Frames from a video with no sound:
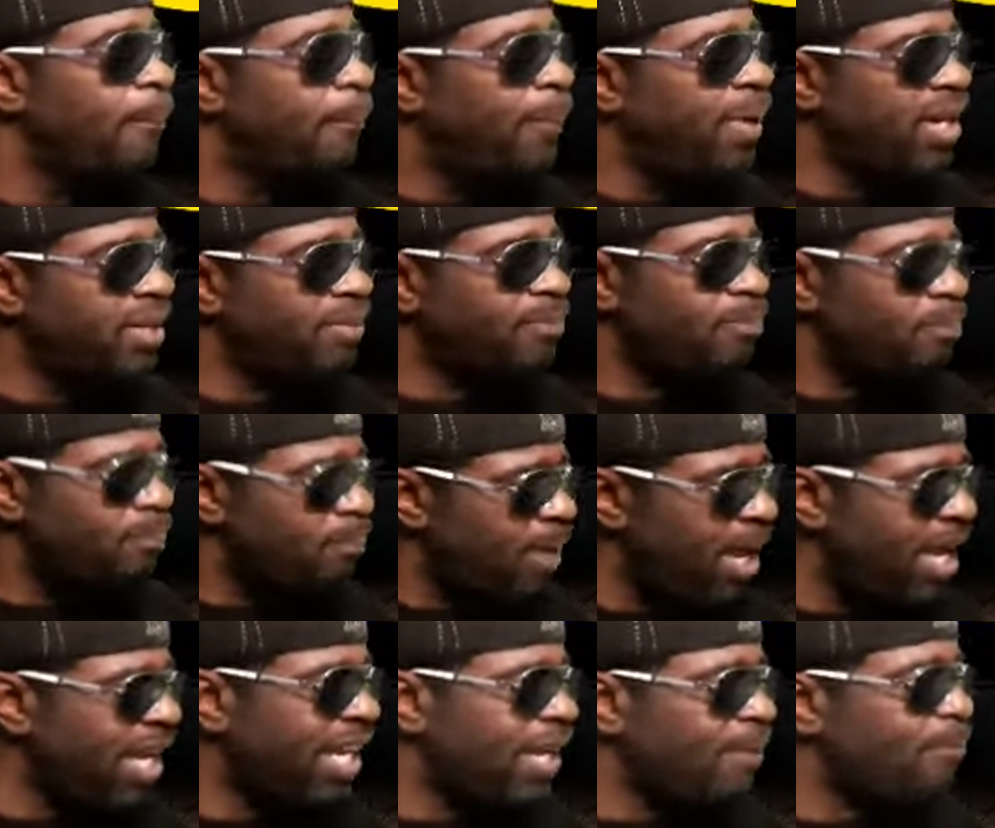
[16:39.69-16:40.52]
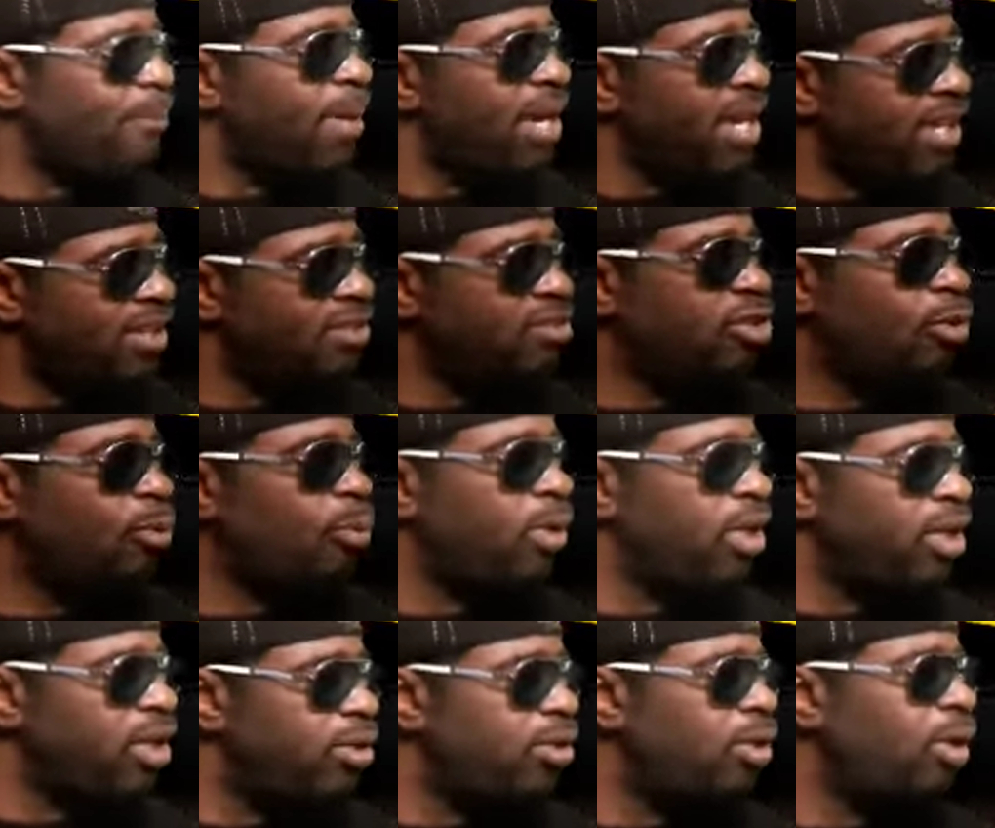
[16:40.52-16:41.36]
but make it to
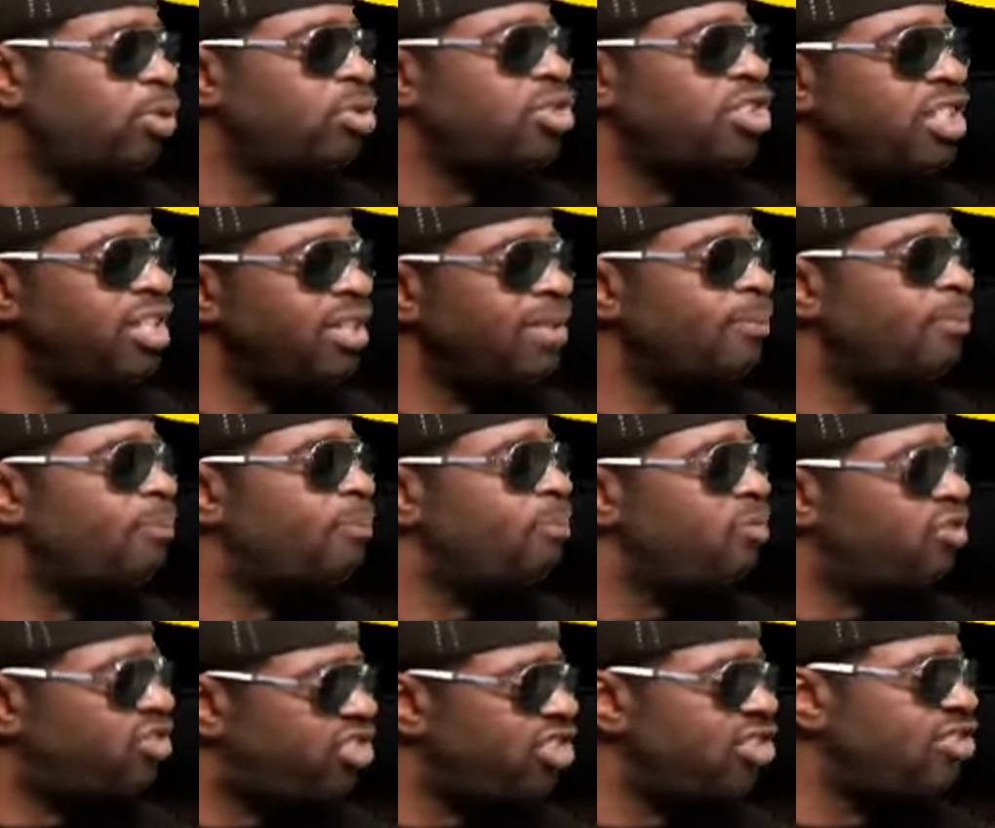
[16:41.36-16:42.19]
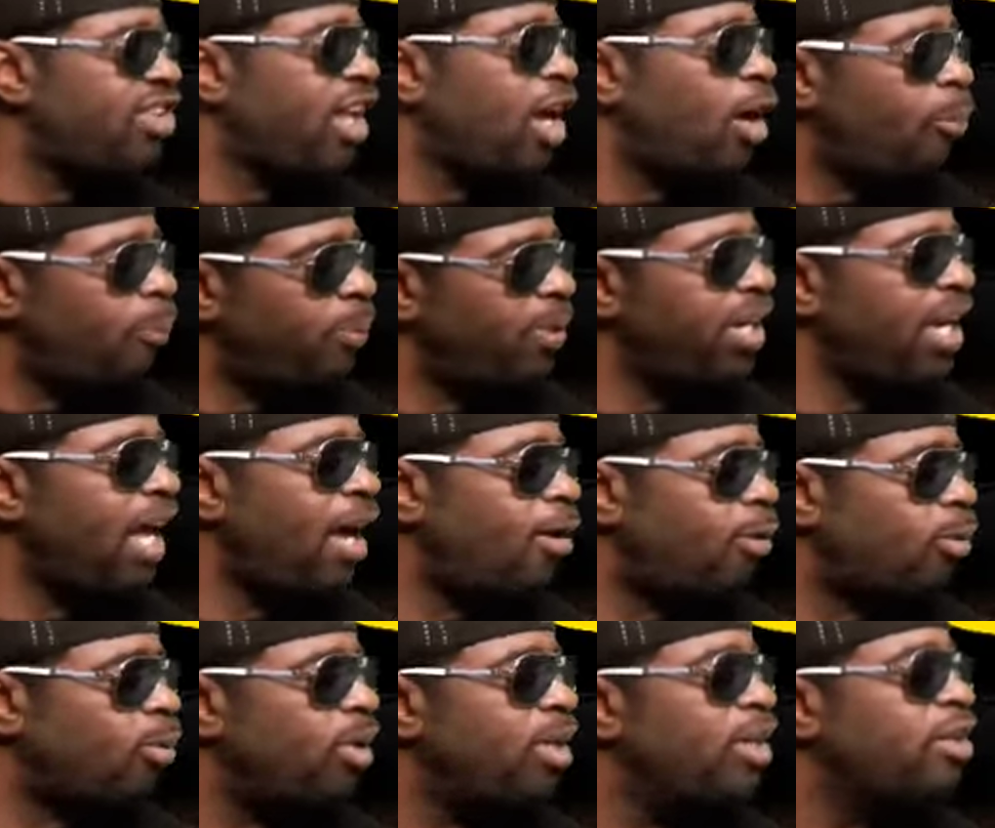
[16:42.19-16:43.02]
where, you know, she's helping
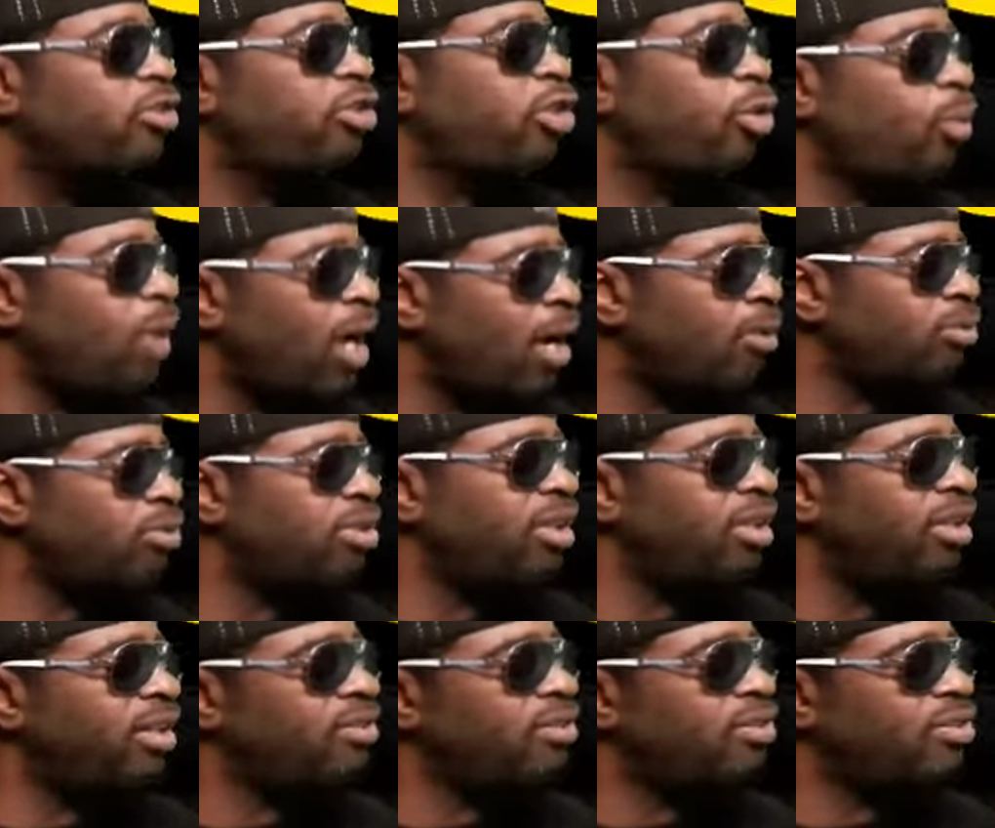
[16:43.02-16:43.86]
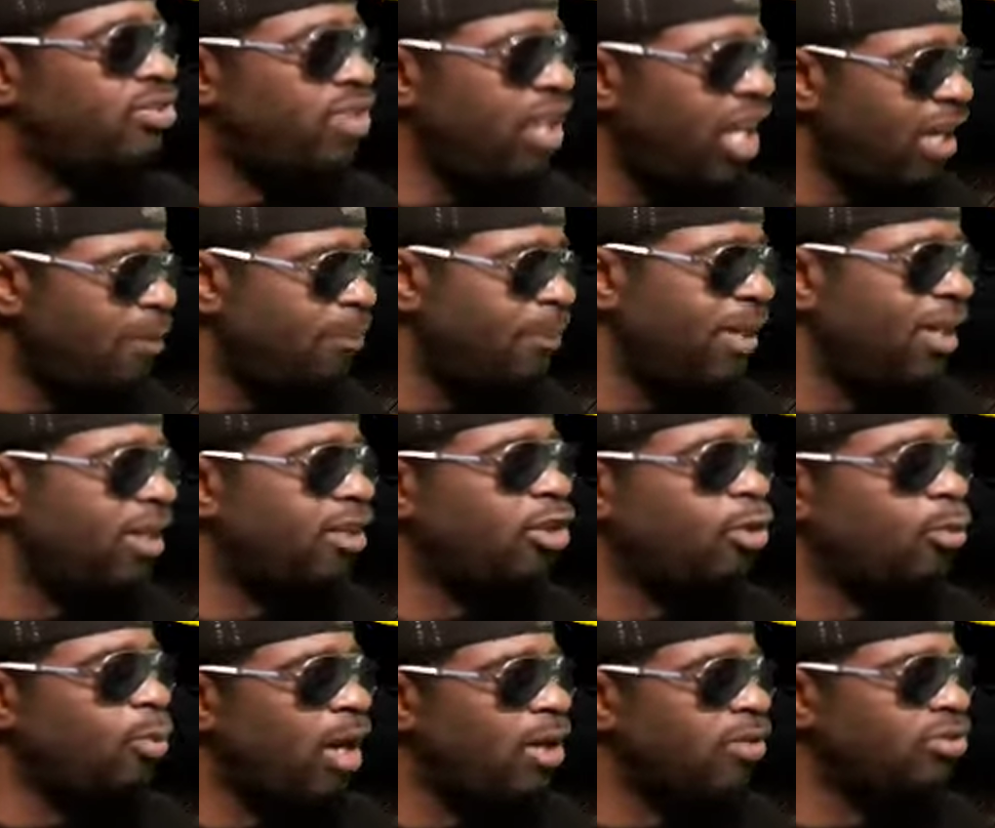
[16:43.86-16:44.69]
out throughout the segment
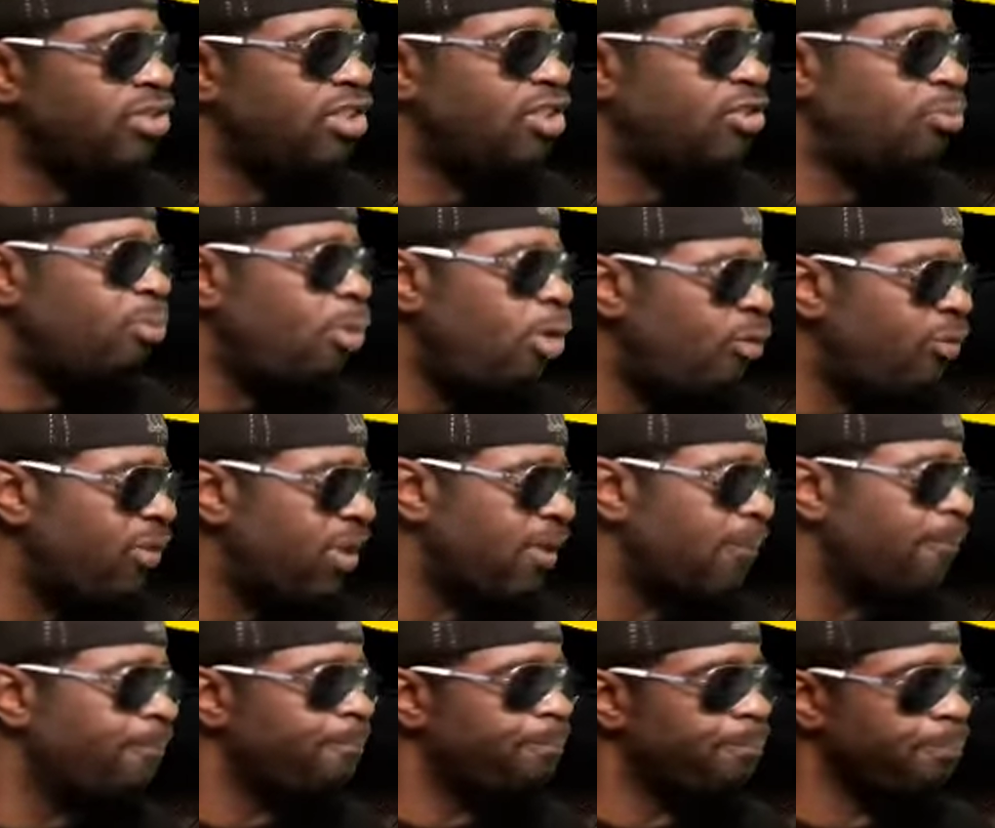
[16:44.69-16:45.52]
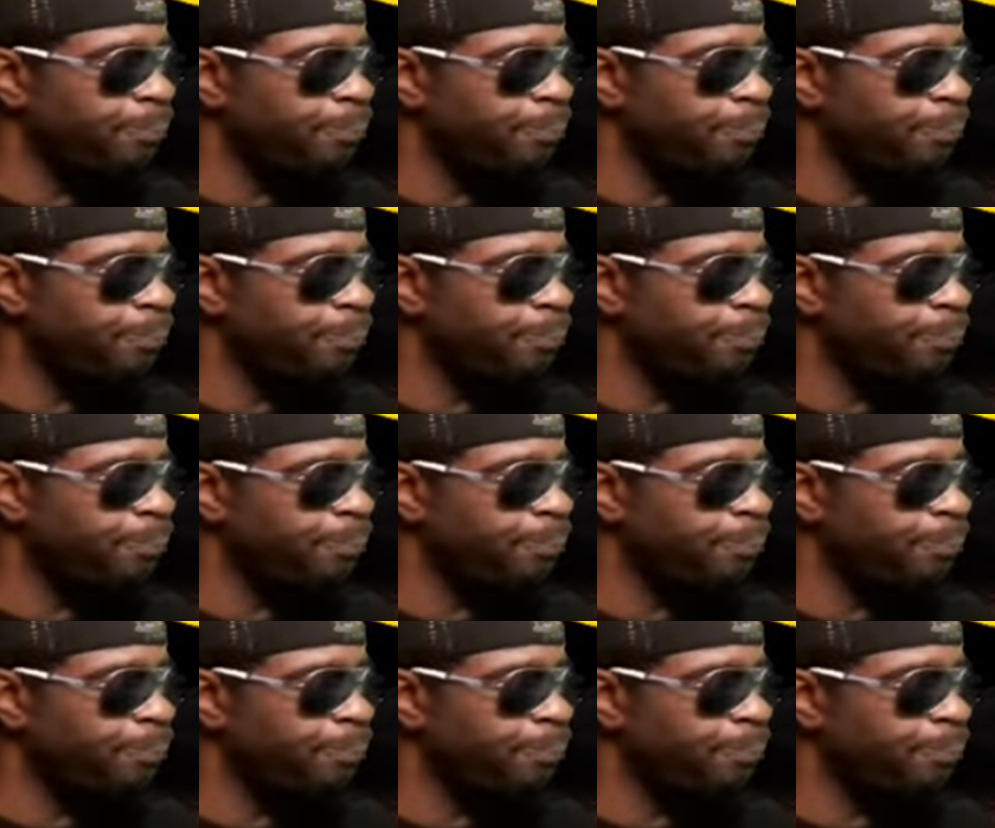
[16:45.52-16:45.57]
and throughout this movie.